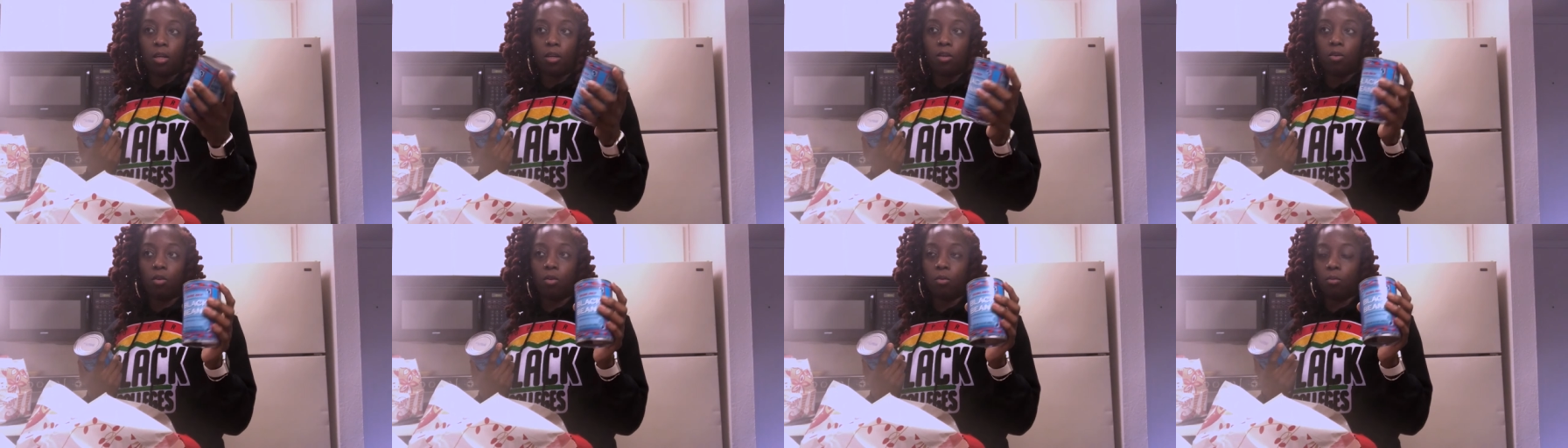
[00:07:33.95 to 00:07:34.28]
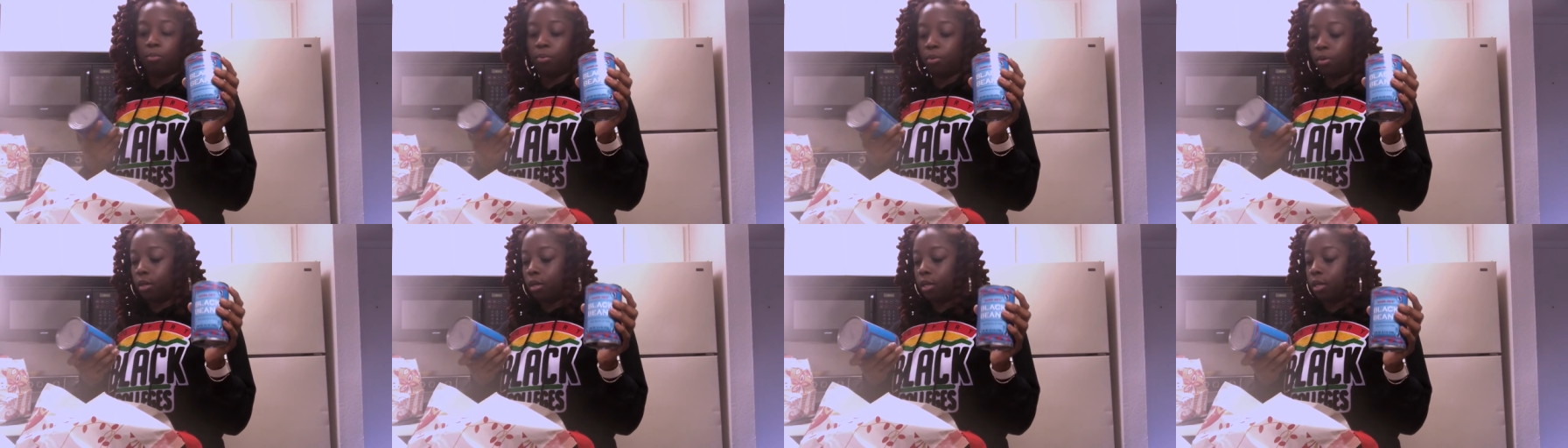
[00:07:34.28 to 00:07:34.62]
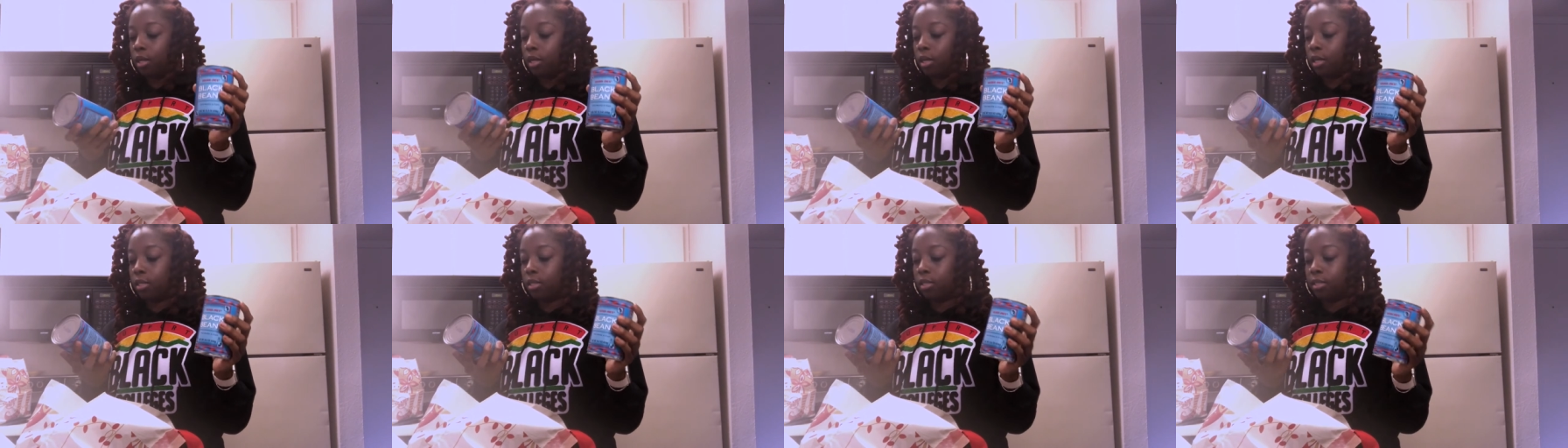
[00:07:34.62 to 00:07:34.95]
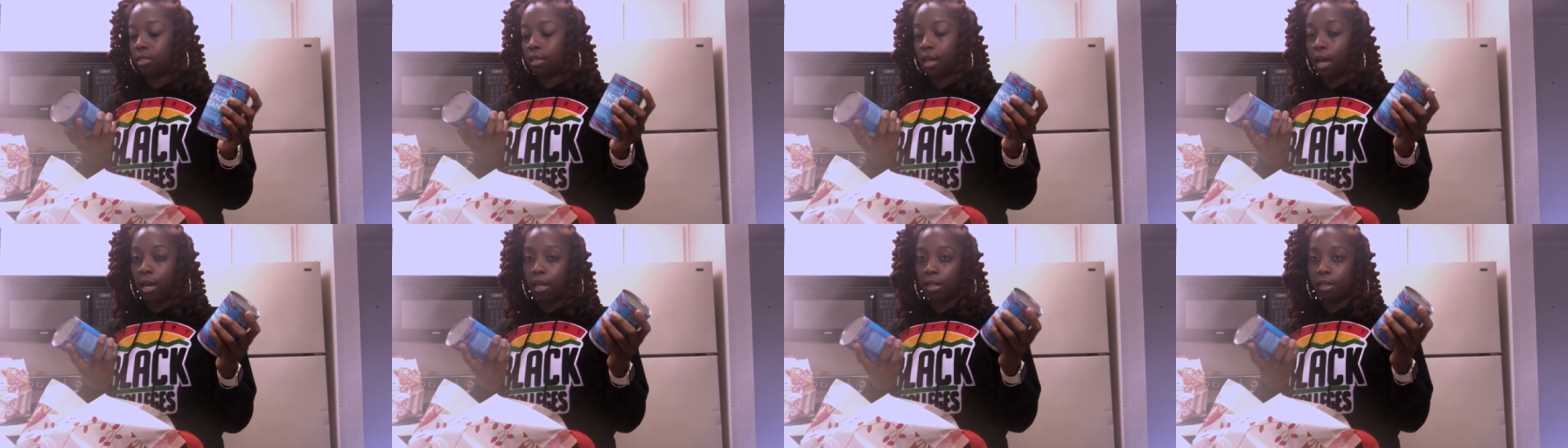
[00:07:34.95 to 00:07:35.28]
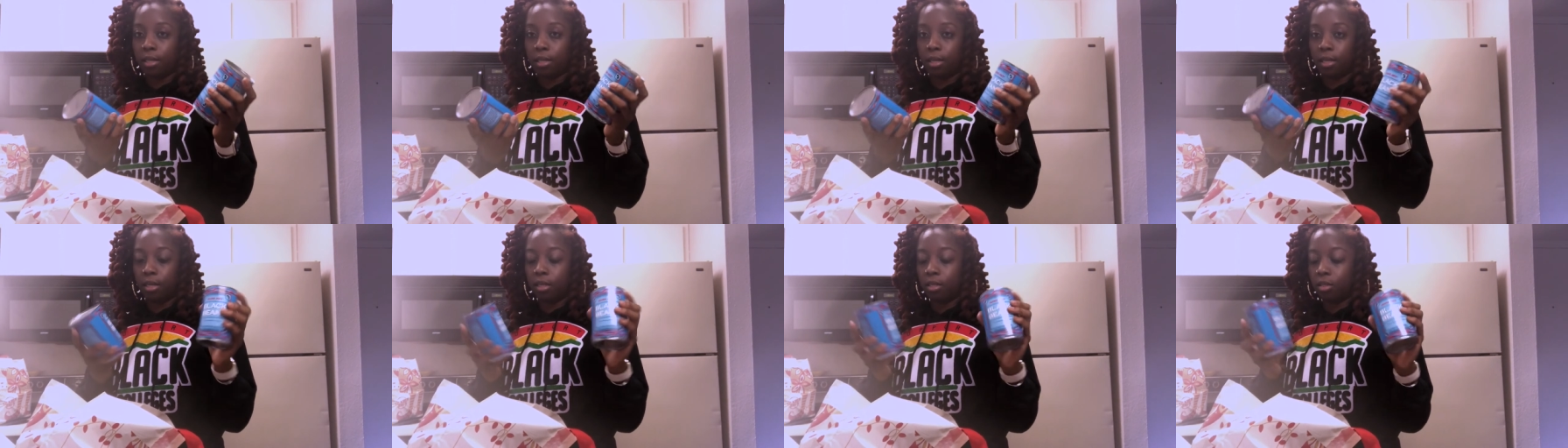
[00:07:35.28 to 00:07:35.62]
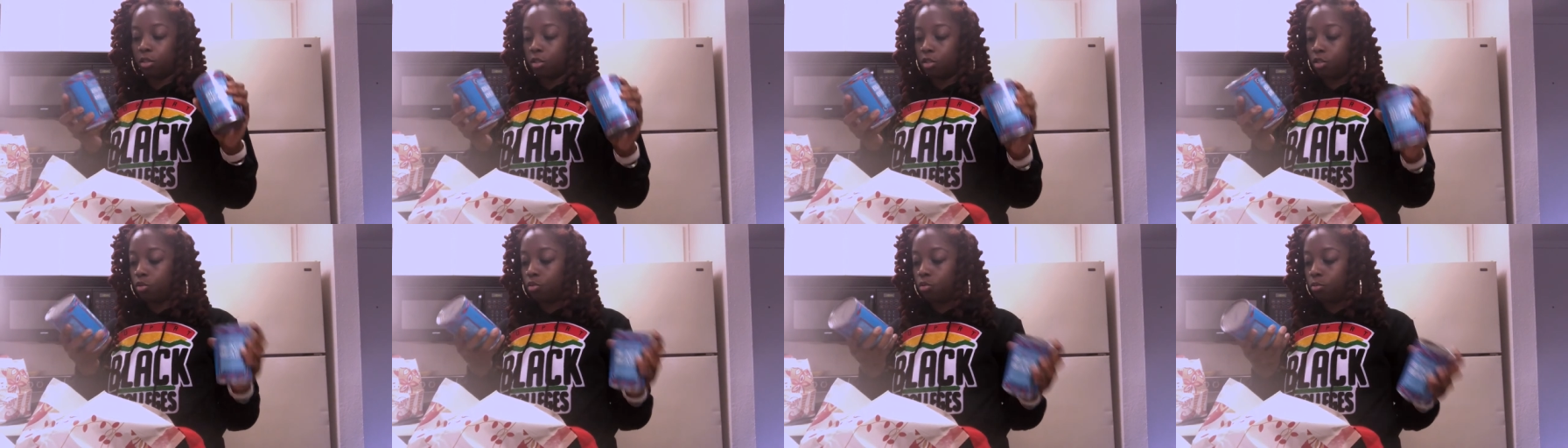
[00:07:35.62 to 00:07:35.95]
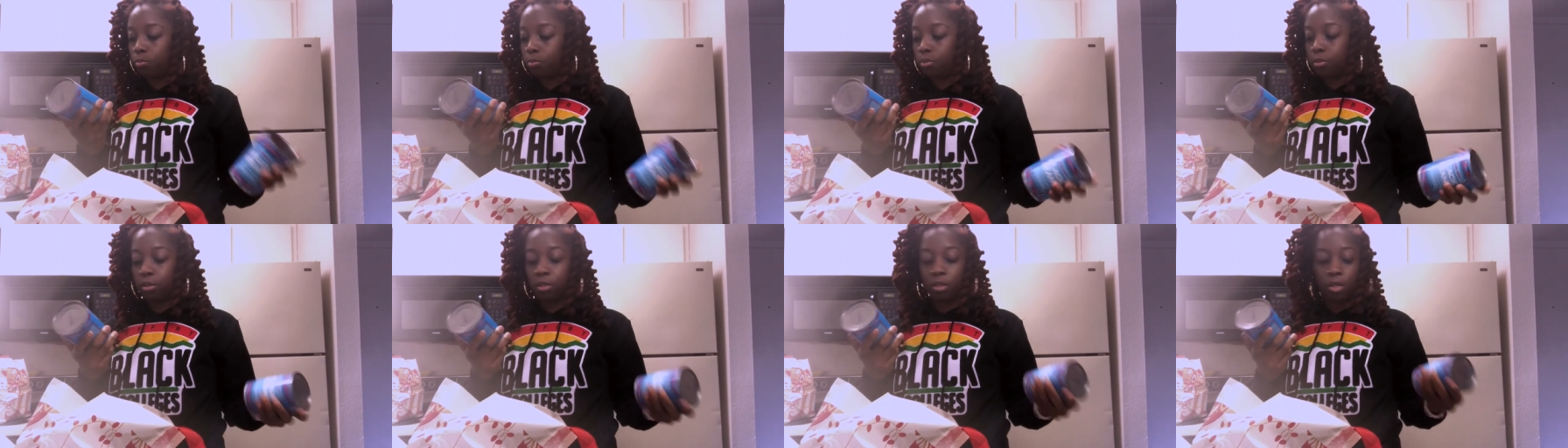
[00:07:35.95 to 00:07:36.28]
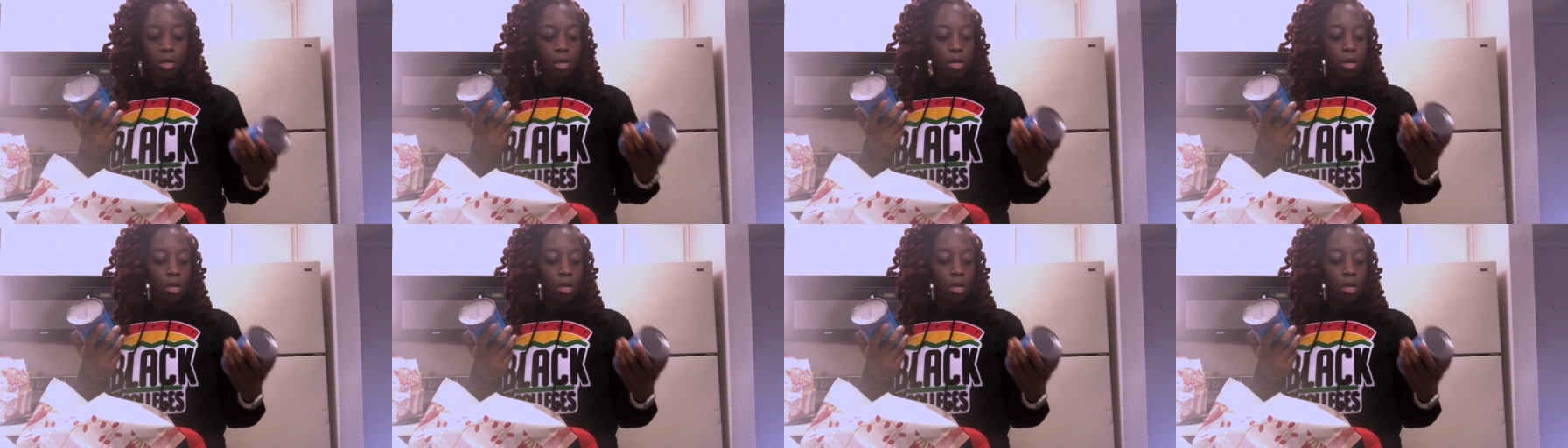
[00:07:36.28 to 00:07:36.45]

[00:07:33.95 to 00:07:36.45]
You can put it in a salad, soups.